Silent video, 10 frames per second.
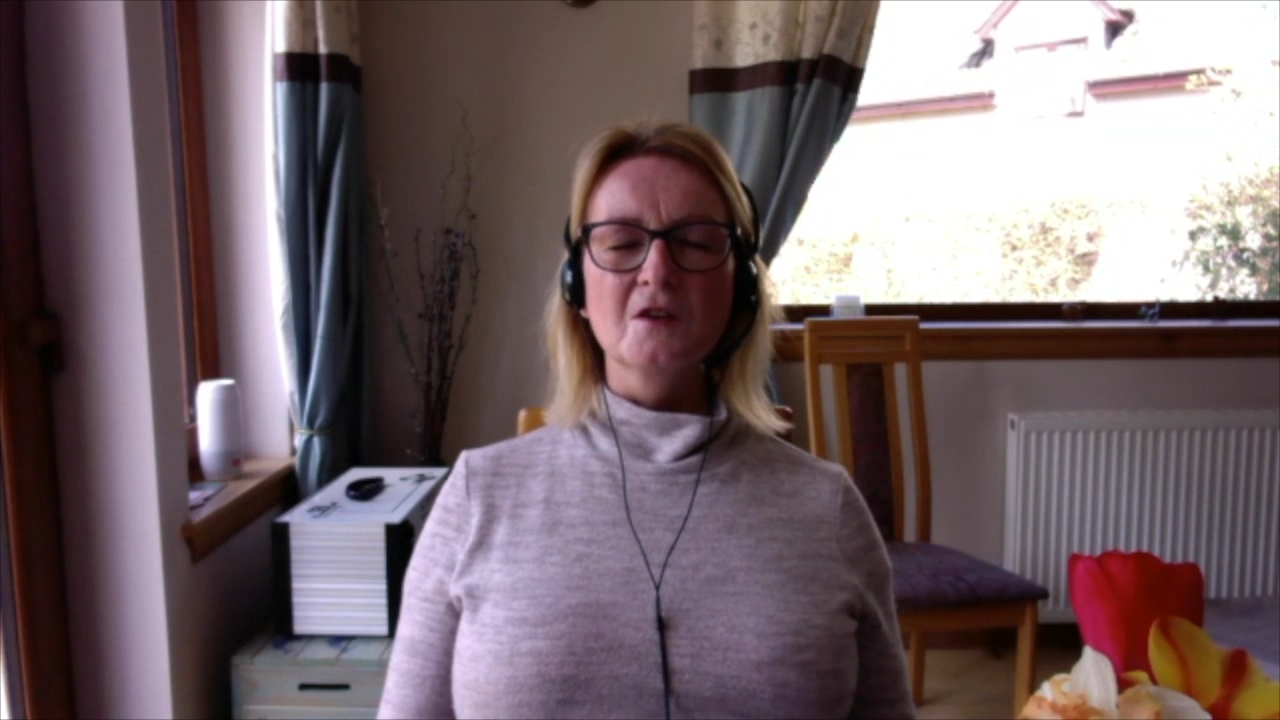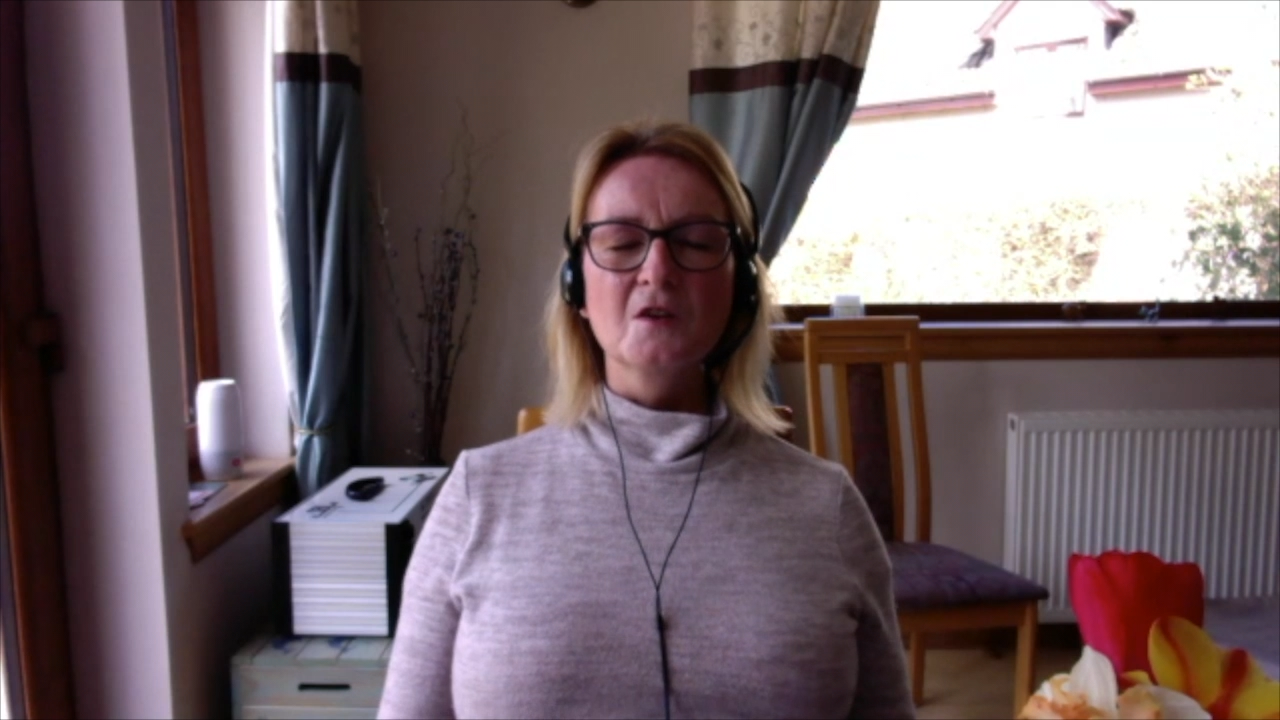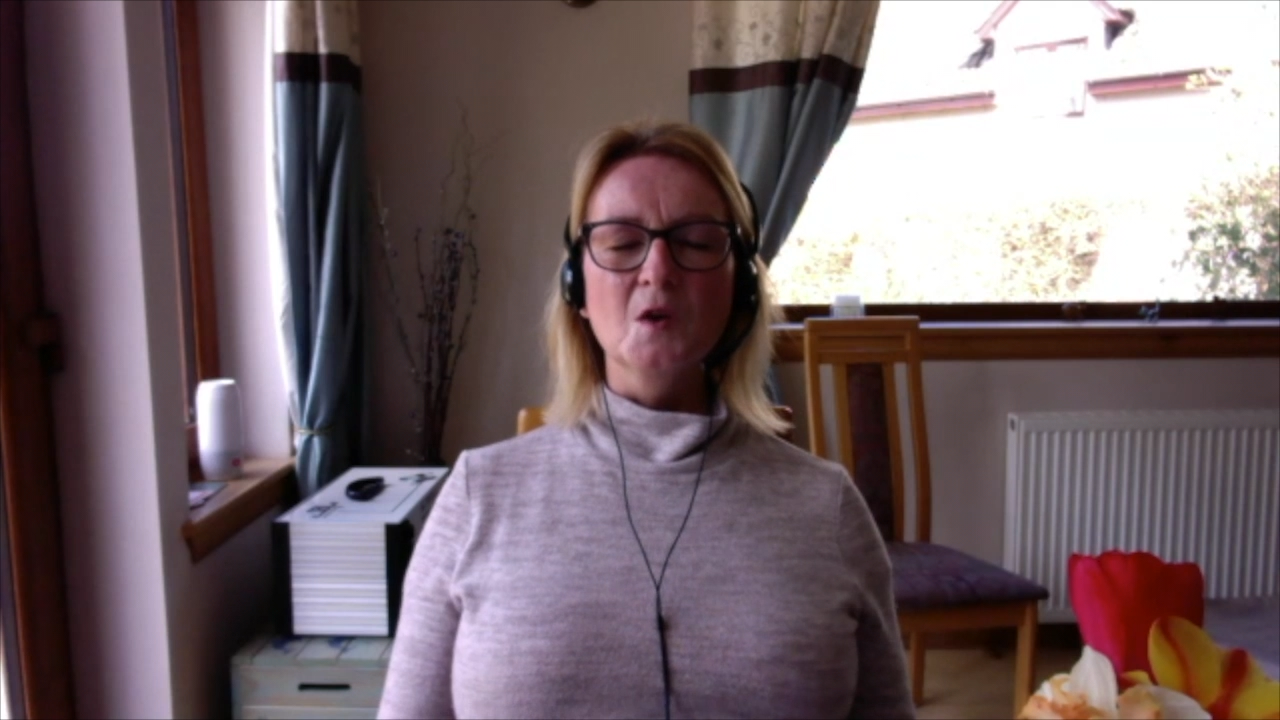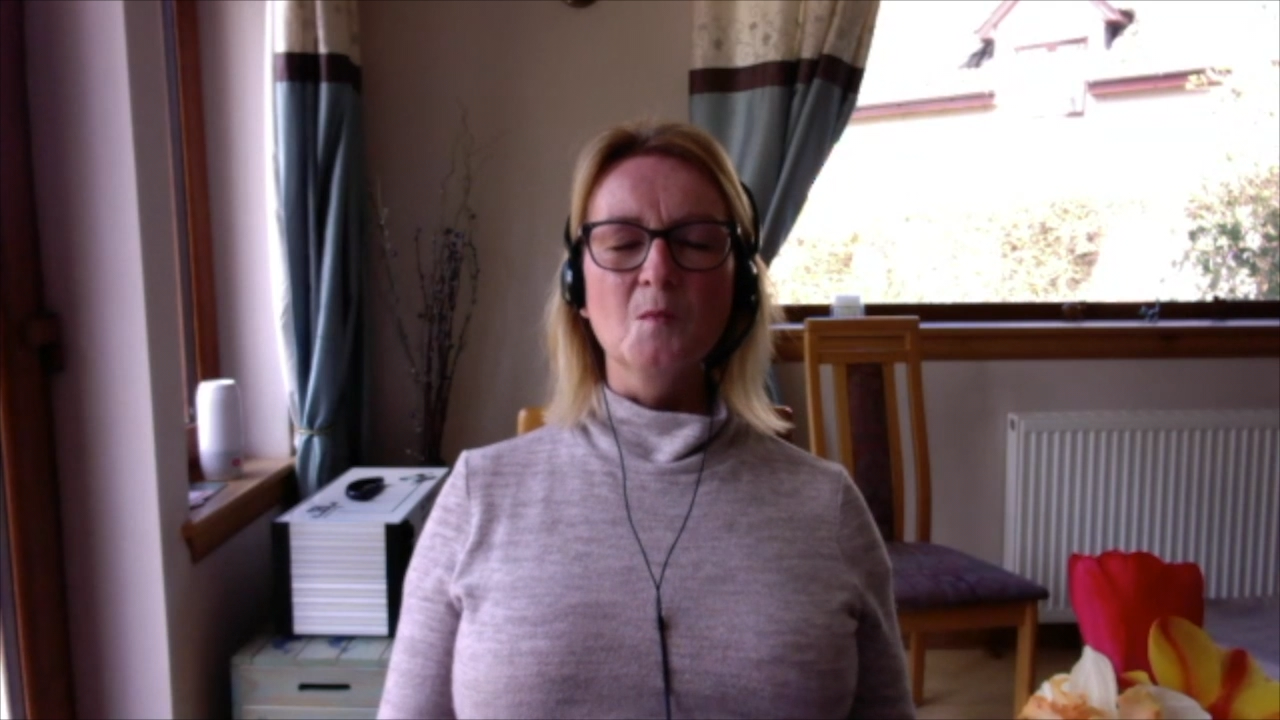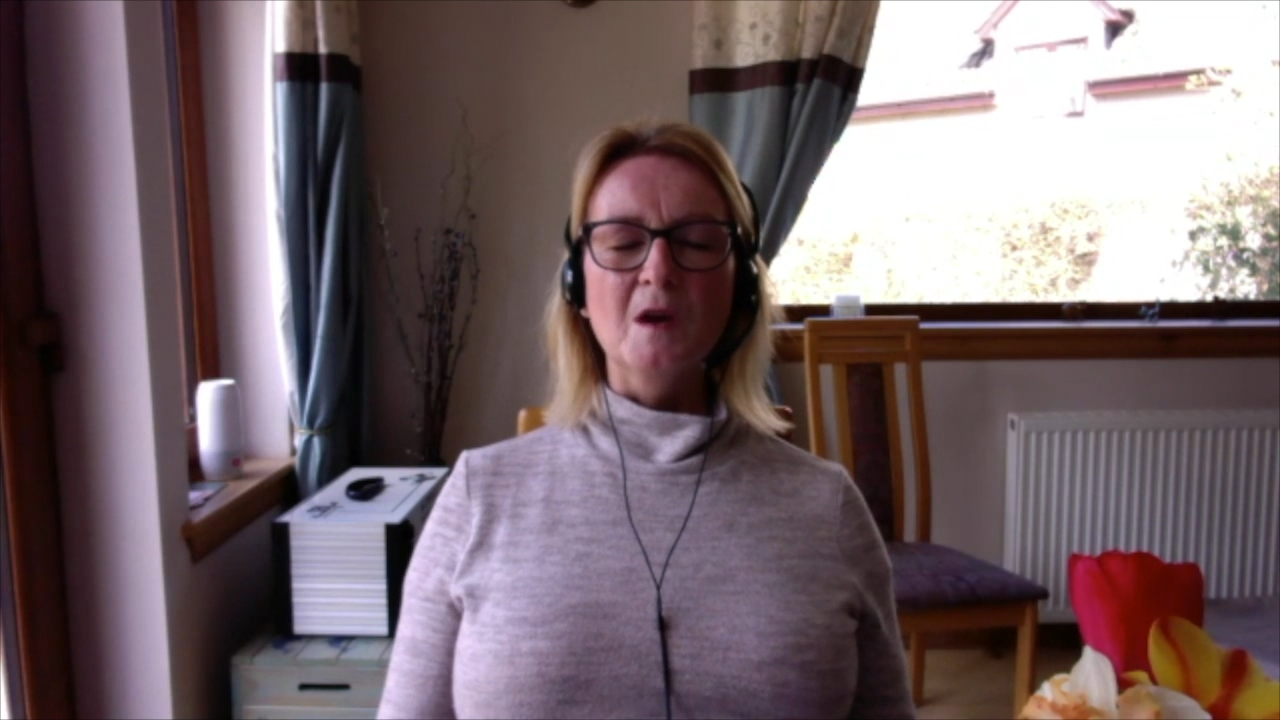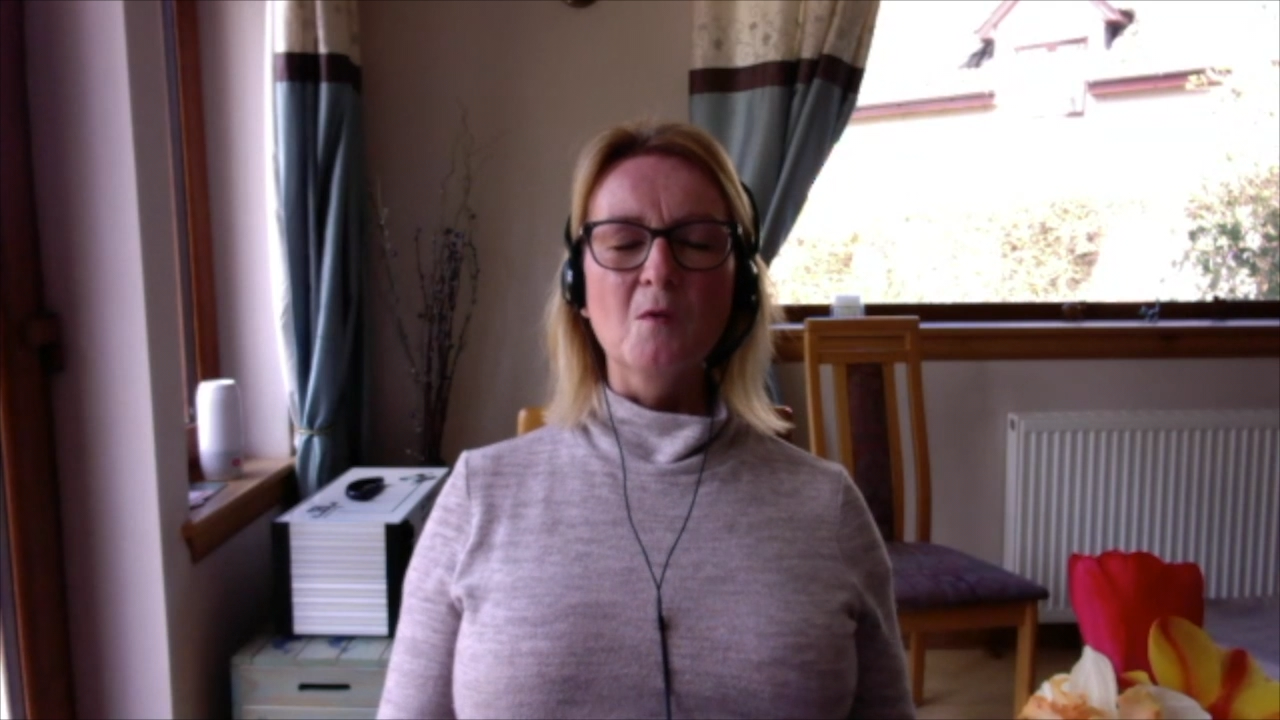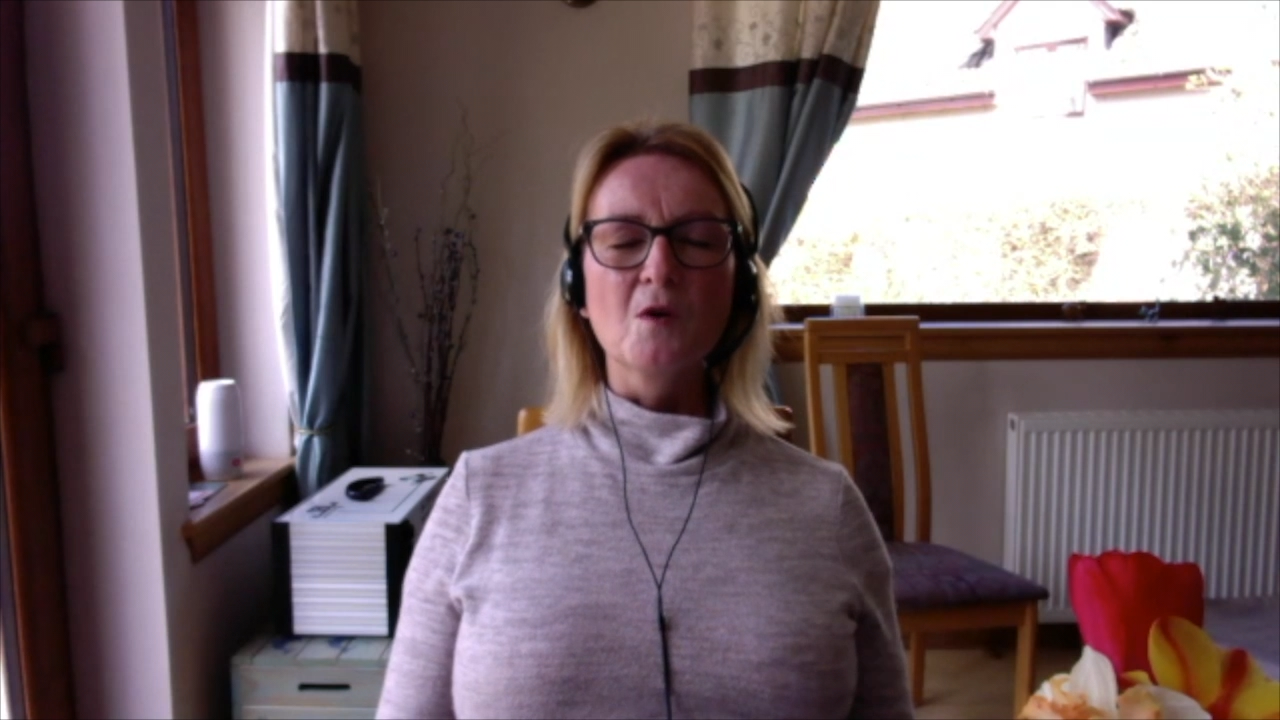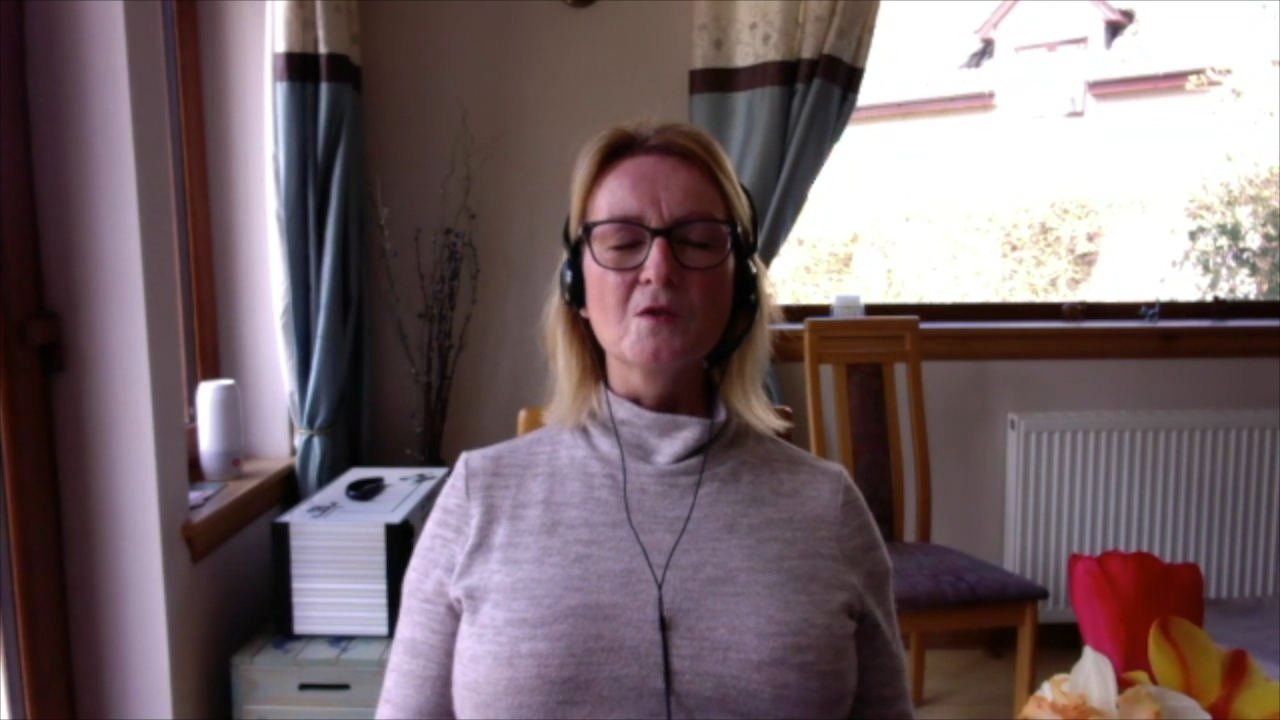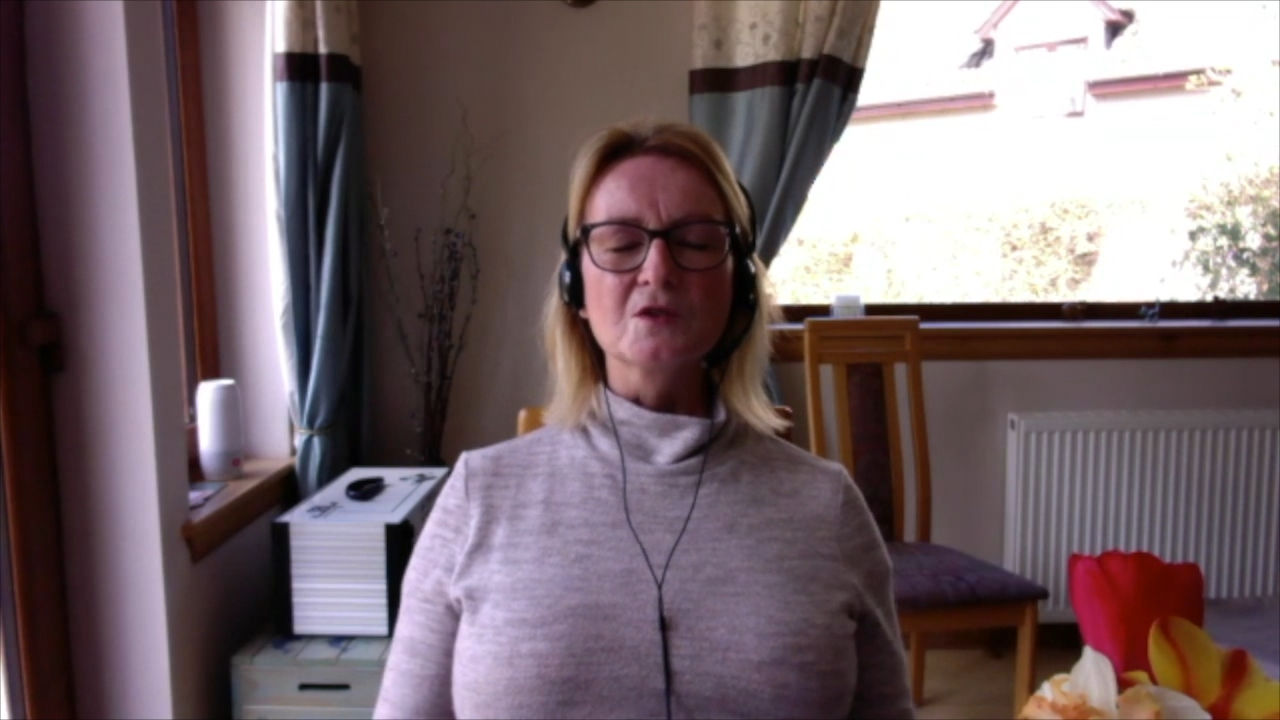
you may want